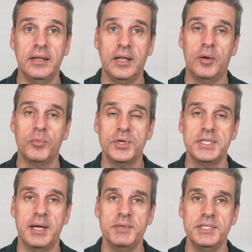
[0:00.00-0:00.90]
lot more
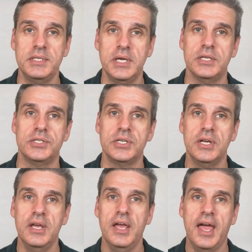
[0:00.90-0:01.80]
time to stitch,
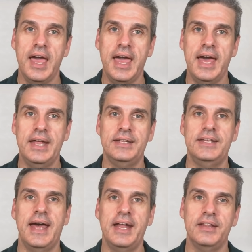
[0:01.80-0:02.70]
and
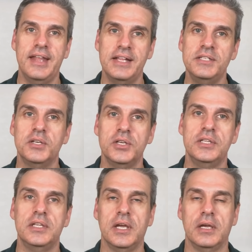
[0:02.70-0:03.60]
that's a good
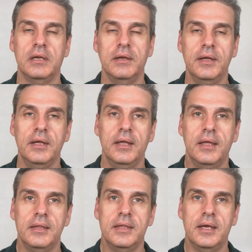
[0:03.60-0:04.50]
thing.
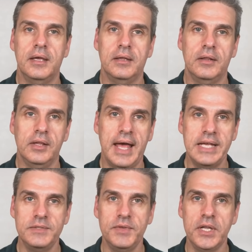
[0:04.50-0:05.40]
The
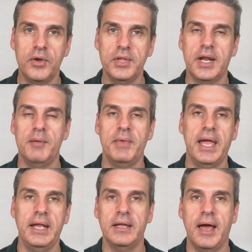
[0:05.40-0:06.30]
last video that I
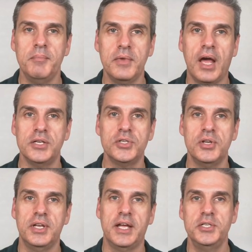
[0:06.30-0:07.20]
made, I'm not sure
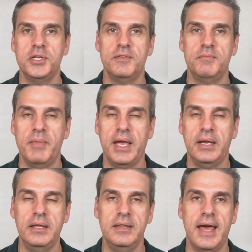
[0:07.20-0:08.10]
that I should have
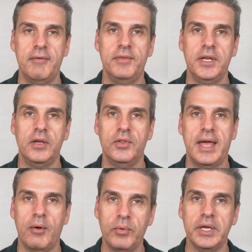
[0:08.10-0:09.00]
made that video
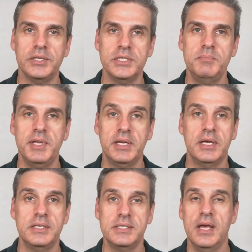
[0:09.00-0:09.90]
that week just
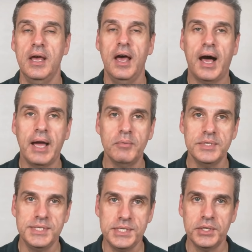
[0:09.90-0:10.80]
because I was
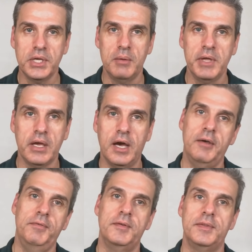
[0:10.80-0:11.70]
still coming
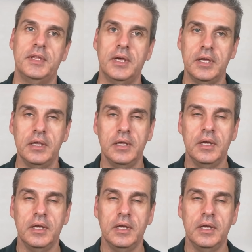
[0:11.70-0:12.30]
off of the